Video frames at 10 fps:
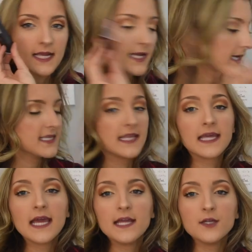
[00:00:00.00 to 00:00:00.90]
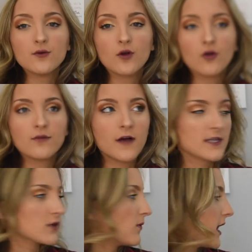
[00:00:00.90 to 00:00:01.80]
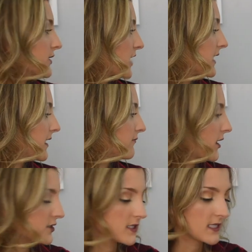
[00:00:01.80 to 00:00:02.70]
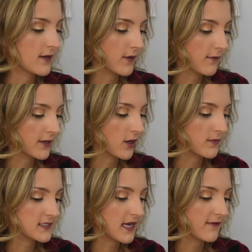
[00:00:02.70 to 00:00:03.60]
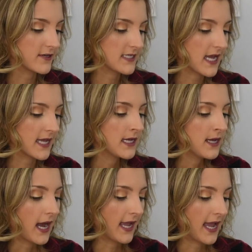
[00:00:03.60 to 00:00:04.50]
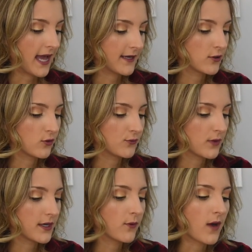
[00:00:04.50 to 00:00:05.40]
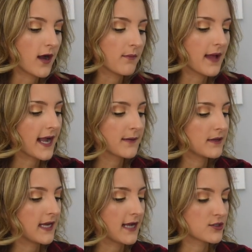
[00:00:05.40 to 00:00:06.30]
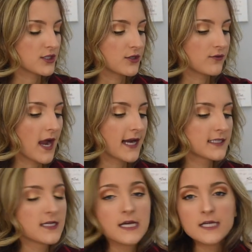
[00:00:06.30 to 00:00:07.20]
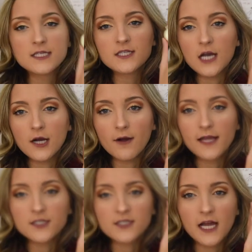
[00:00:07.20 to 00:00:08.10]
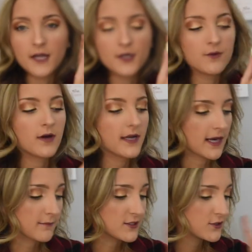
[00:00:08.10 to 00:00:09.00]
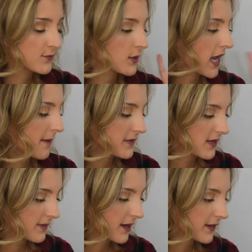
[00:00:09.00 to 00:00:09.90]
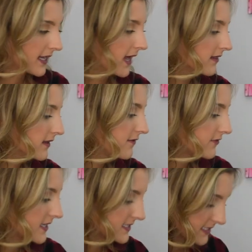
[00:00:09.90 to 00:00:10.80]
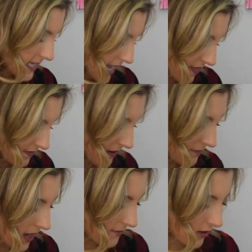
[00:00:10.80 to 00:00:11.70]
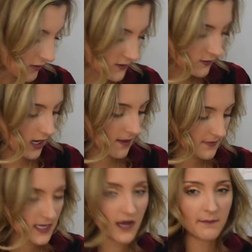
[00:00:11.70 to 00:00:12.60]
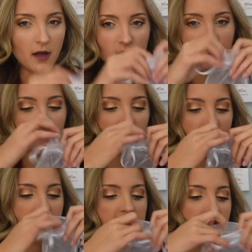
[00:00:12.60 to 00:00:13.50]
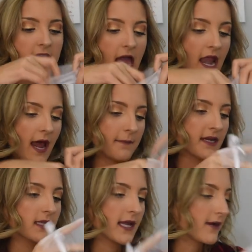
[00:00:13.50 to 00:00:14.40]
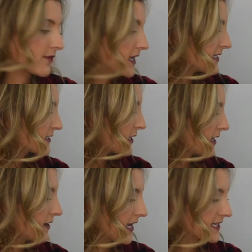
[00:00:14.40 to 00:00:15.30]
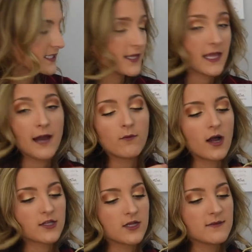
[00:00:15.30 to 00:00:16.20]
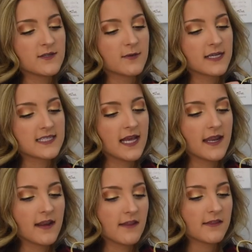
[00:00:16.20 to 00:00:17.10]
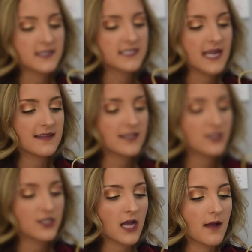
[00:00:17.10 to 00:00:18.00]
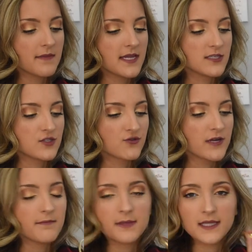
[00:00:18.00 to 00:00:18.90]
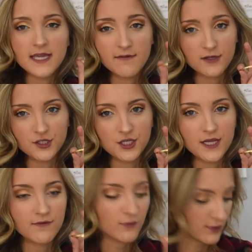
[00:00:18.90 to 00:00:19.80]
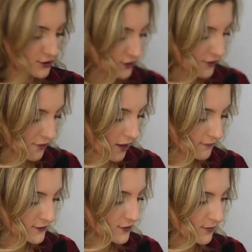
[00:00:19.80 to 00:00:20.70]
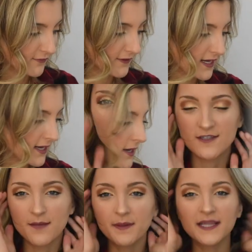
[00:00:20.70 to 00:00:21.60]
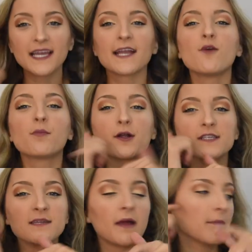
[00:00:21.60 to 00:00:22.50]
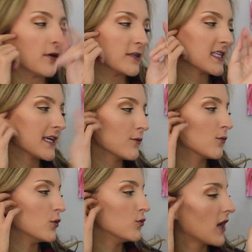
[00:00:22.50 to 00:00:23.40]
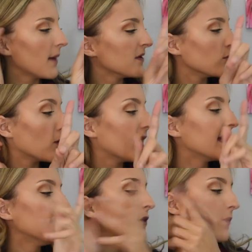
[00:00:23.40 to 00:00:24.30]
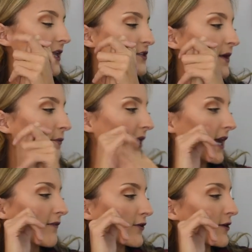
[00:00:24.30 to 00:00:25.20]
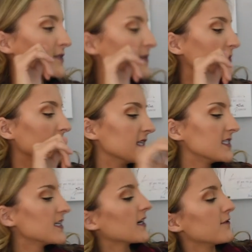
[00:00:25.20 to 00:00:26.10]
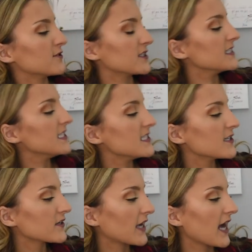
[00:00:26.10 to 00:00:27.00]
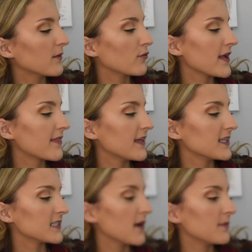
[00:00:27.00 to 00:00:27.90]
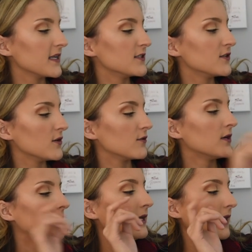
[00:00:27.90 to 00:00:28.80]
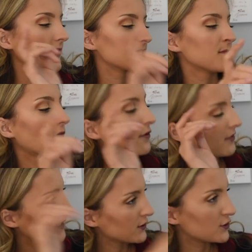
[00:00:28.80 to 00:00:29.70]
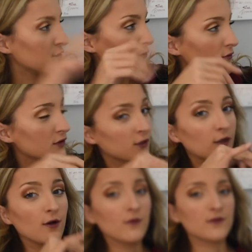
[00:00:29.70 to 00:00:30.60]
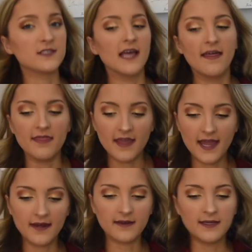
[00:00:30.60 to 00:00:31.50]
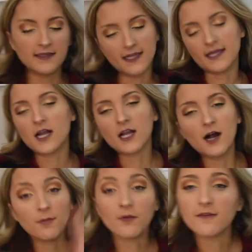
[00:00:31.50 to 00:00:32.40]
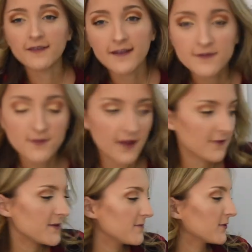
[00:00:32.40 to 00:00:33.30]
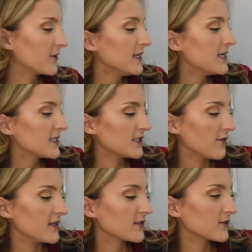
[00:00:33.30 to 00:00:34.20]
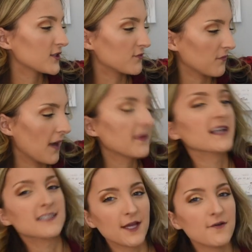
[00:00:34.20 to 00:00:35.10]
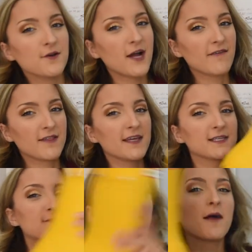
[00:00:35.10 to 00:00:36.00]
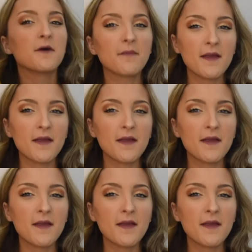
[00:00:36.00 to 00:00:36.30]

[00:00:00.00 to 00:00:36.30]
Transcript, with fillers: But I did get a new gold fossil watch. I love watches and I wear one almost every day. I had a gold one a while back, but it actually cracked. So I just got a new one and I'm super happy about it. I love this. And then my mom also got me a mantra band and I'm gonna layer this next to that watch and I'm super excited. The saying that she got me is dream, believe, achieve, which she thought was super fitting. So typically I go person by person who got me what when I do my what I got for Christmas, but this year it was just easier to kind of break things up into like smaller things, shoes, clothes, and then like a couple of gifts from other people. So these are just, I'm gonna tell you who everything's from.